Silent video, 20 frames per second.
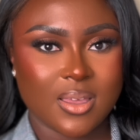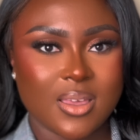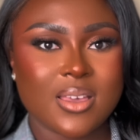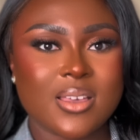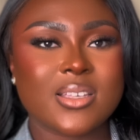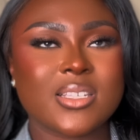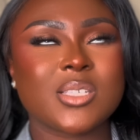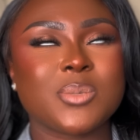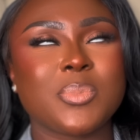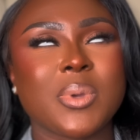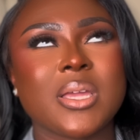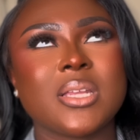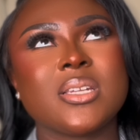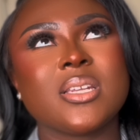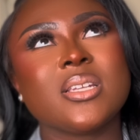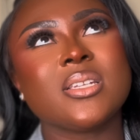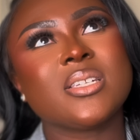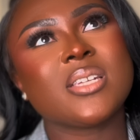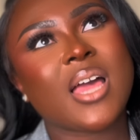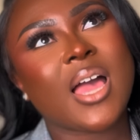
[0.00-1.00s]

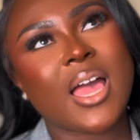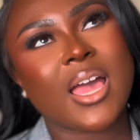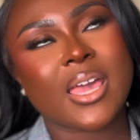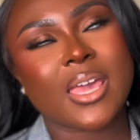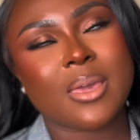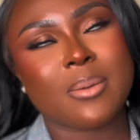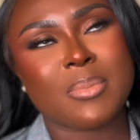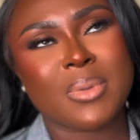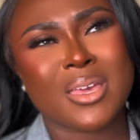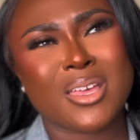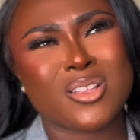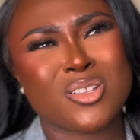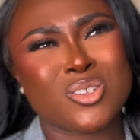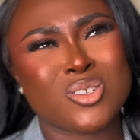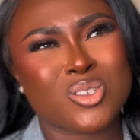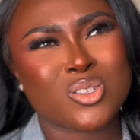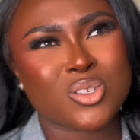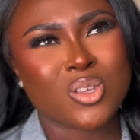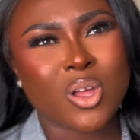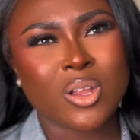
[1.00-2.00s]
Spending time in
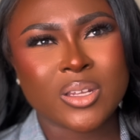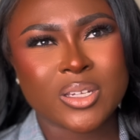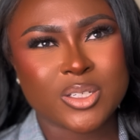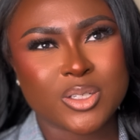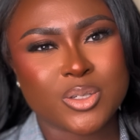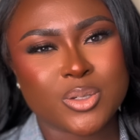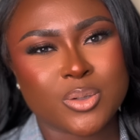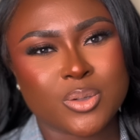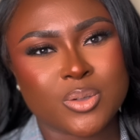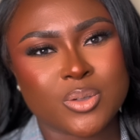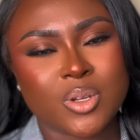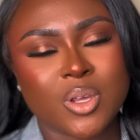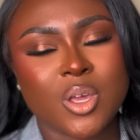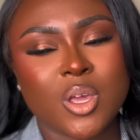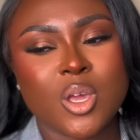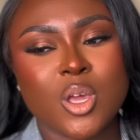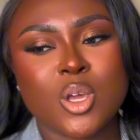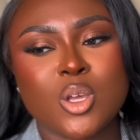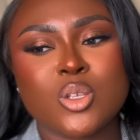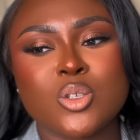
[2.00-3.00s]
solitude
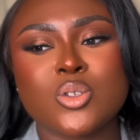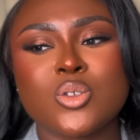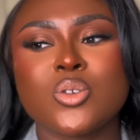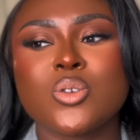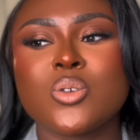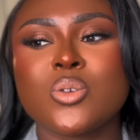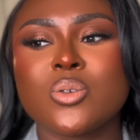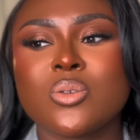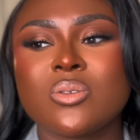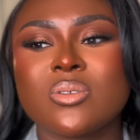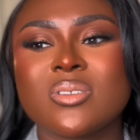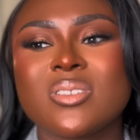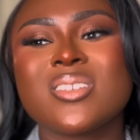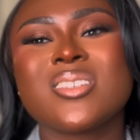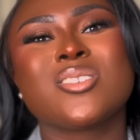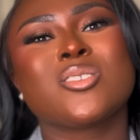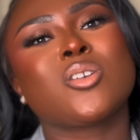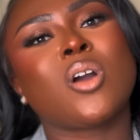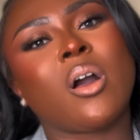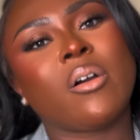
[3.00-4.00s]
to
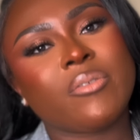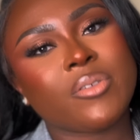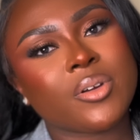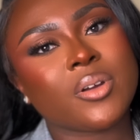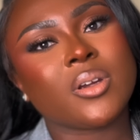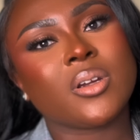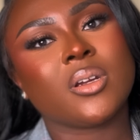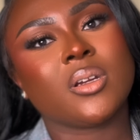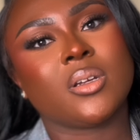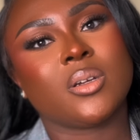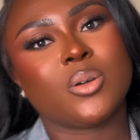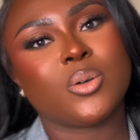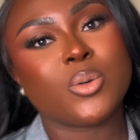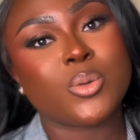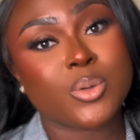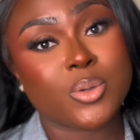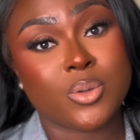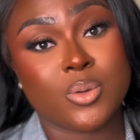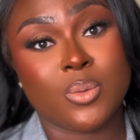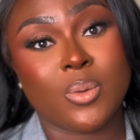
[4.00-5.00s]
discover
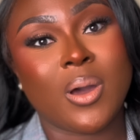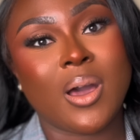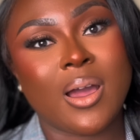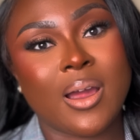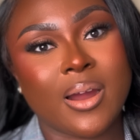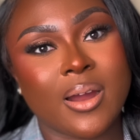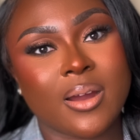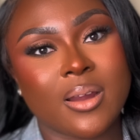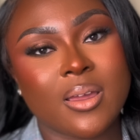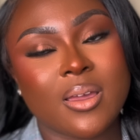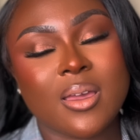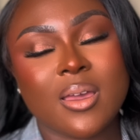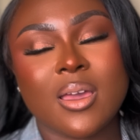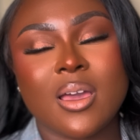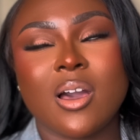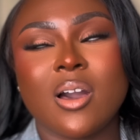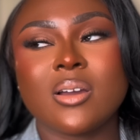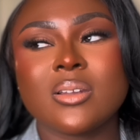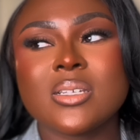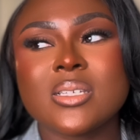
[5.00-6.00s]
who you are.
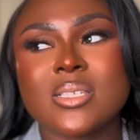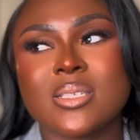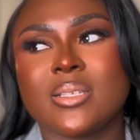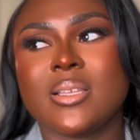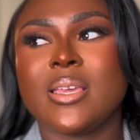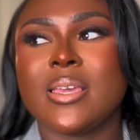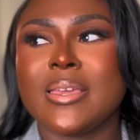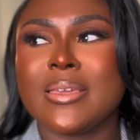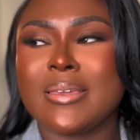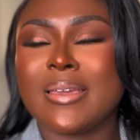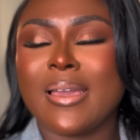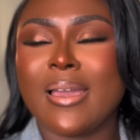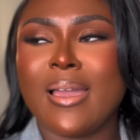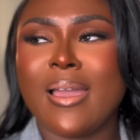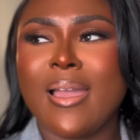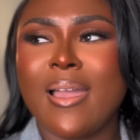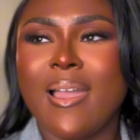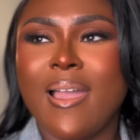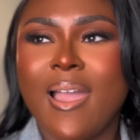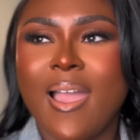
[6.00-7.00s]
Honestly,
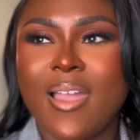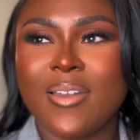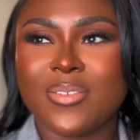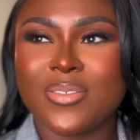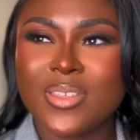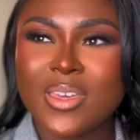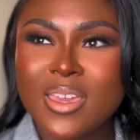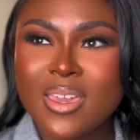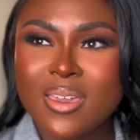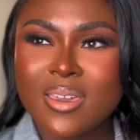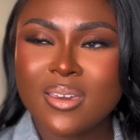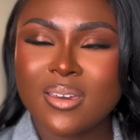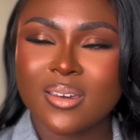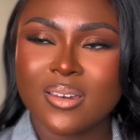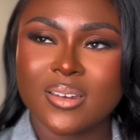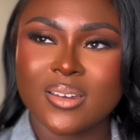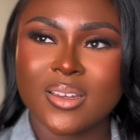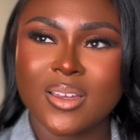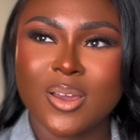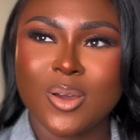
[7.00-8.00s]
I think
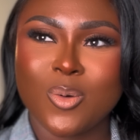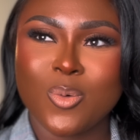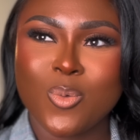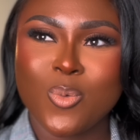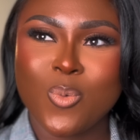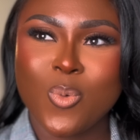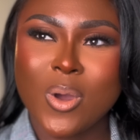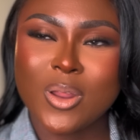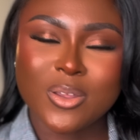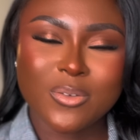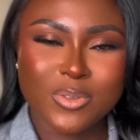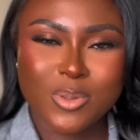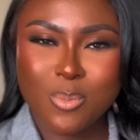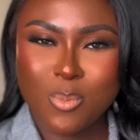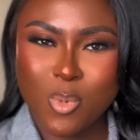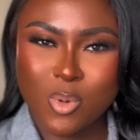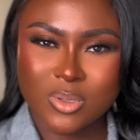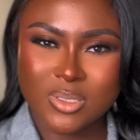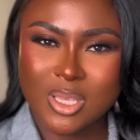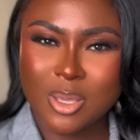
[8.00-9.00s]
one of the
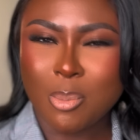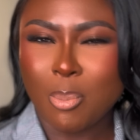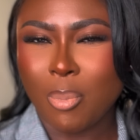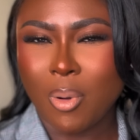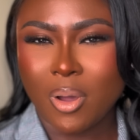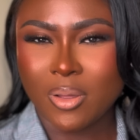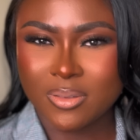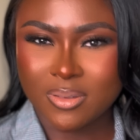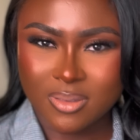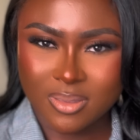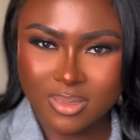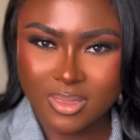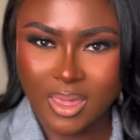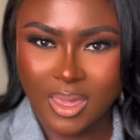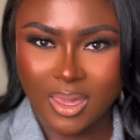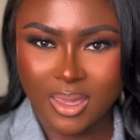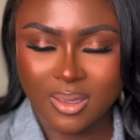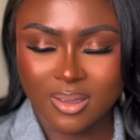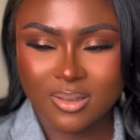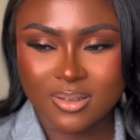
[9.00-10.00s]
most important
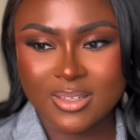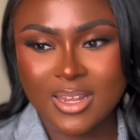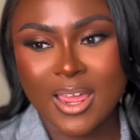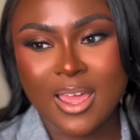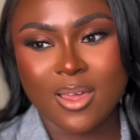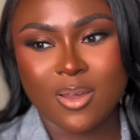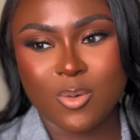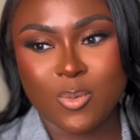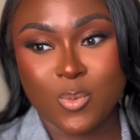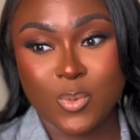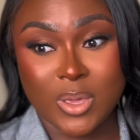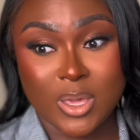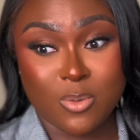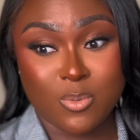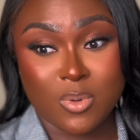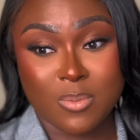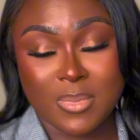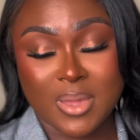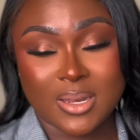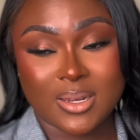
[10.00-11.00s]
things that we
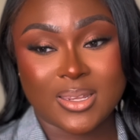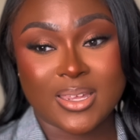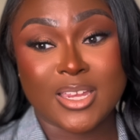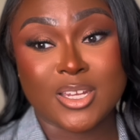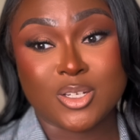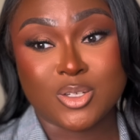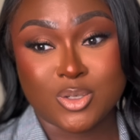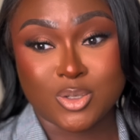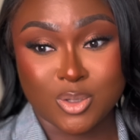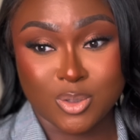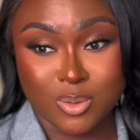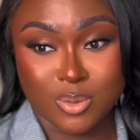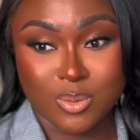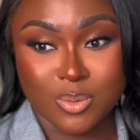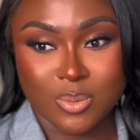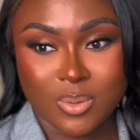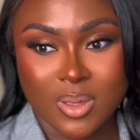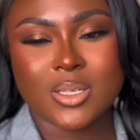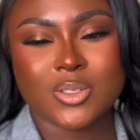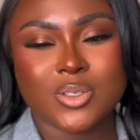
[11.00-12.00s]
women can
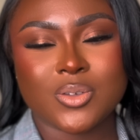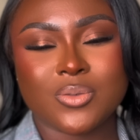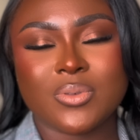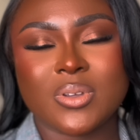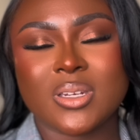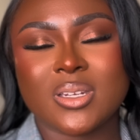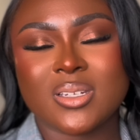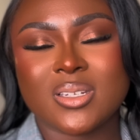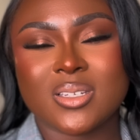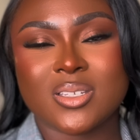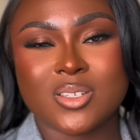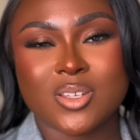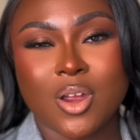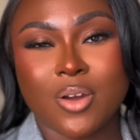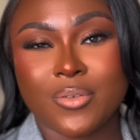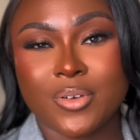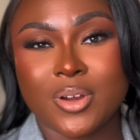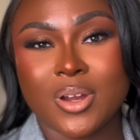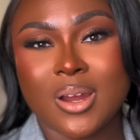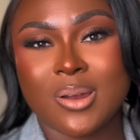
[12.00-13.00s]
do is to really
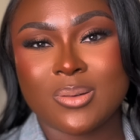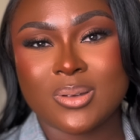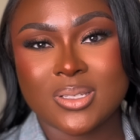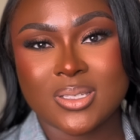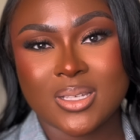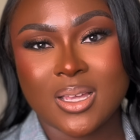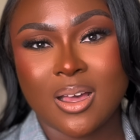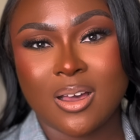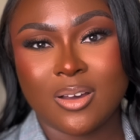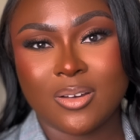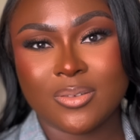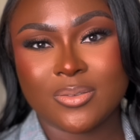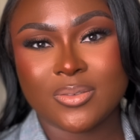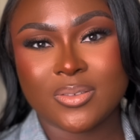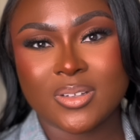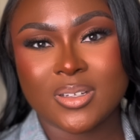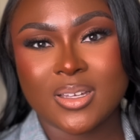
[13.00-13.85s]
discover ourselves.